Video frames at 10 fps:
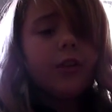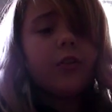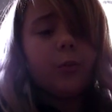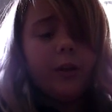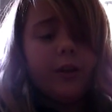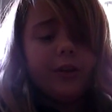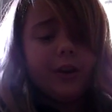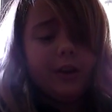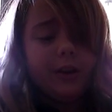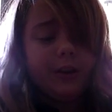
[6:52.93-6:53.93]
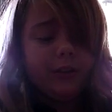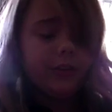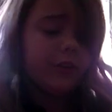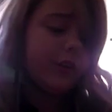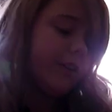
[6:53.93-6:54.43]
I swear,
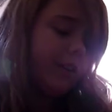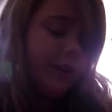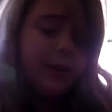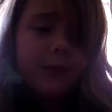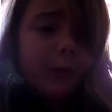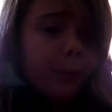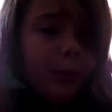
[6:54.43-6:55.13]
guys, if you